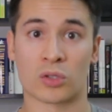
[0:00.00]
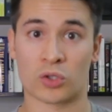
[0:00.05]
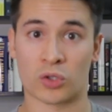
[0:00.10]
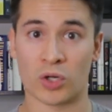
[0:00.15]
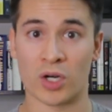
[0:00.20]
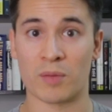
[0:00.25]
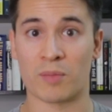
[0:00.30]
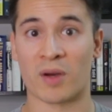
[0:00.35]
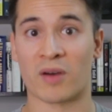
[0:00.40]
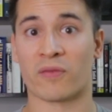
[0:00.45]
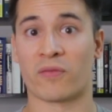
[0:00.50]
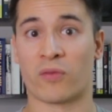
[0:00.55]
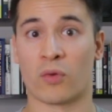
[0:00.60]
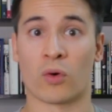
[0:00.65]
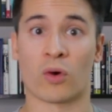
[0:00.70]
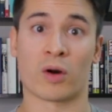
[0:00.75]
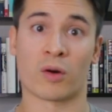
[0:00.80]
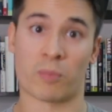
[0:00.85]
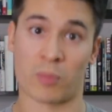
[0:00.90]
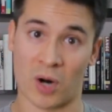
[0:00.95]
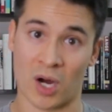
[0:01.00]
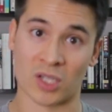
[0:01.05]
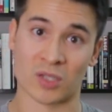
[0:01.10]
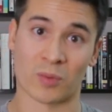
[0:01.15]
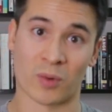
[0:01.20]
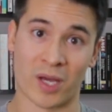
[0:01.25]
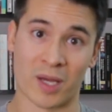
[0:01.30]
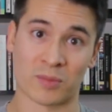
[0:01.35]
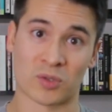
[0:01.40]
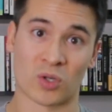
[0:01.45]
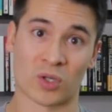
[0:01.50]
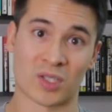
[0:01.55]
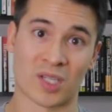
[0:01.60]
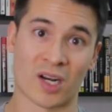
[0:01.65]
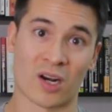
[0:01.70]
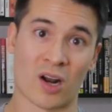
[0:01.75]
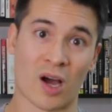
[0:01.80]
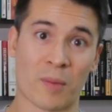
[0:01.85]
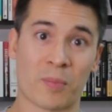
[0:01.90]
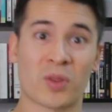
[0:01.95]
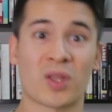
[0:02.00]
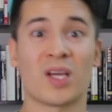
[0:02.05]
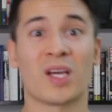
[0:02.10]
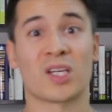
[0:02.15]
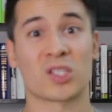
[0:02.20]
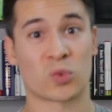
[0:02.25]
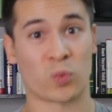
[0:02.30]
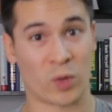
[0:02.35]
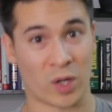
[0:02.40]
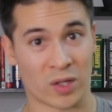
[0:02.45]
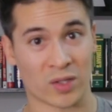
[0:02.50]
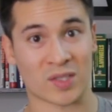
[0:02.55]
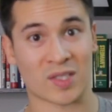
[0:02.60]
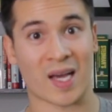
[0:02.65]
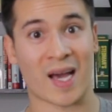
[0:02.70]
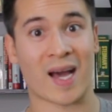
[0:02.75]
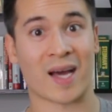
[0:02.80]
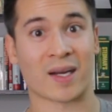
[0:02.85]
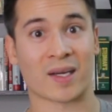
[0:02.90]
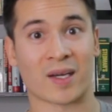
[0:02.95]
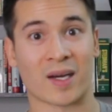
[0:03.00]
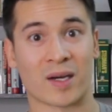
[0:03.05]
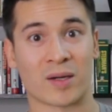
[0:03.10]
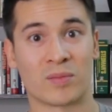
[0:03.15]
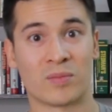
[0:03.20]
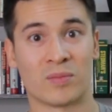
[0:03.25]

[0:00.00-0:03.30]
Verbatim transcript: treatment for proximal hamstring tendinopathy as well as sciatica.